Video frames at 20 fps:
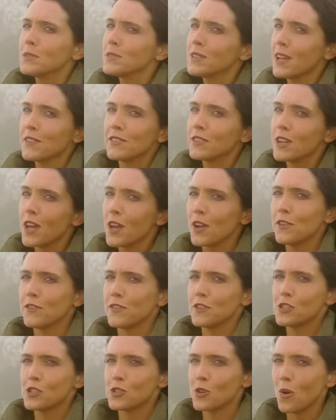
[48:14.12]
never know
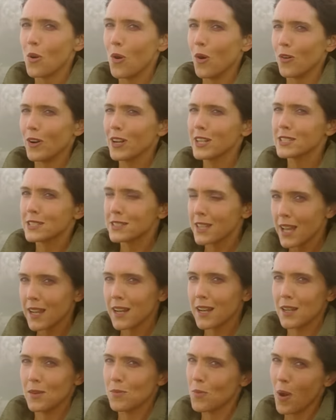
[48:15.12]
for sure
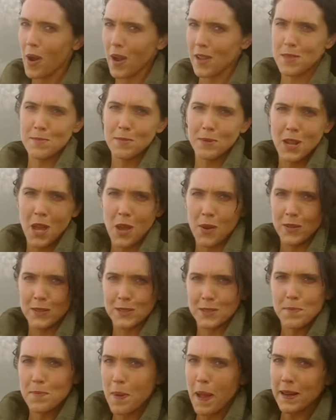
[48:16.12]
exactly why the
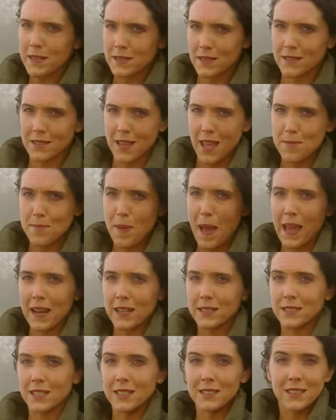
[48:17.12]
Minoans abandoned their
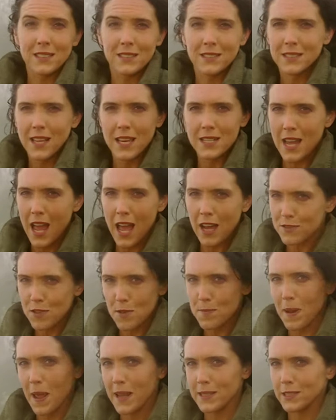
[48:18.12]
palaces and set out for
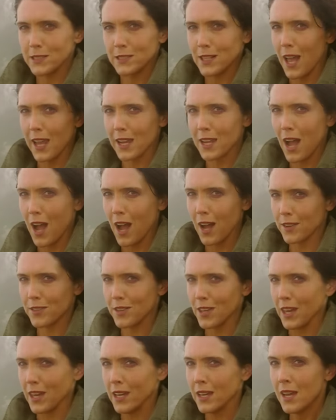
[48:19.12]
places like
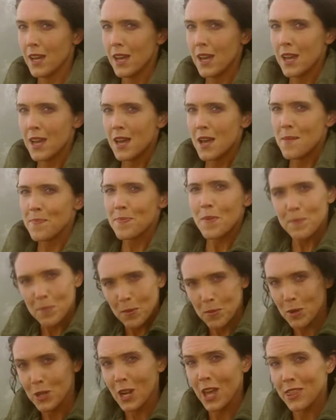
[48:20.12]
Karphi. But
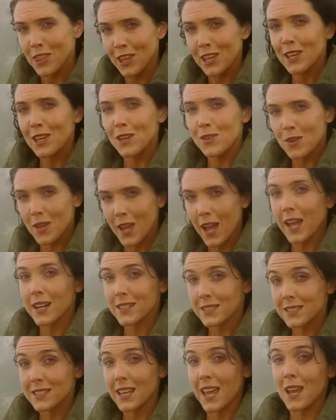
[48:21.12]
what I think you
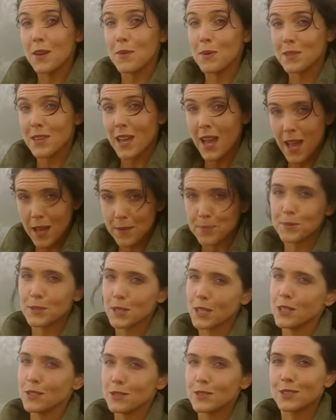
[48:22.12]
can say with
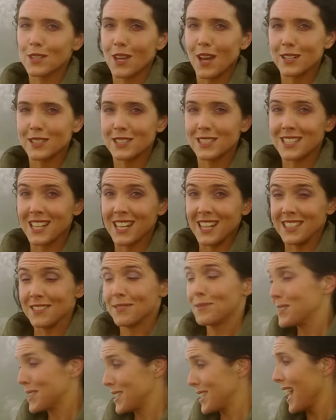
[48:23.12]
absolute certainty,
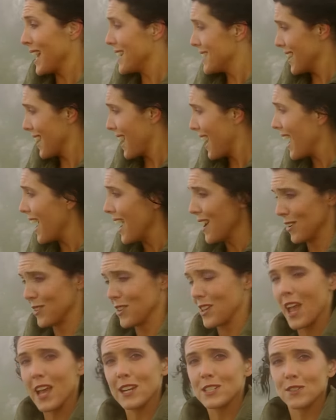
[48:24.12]
standing here on
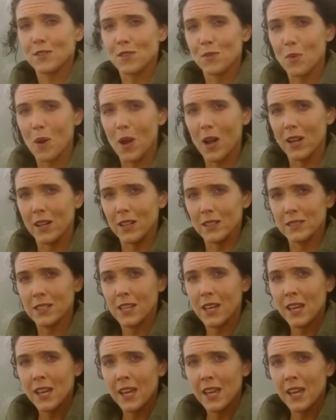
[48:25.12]
the edge of the world,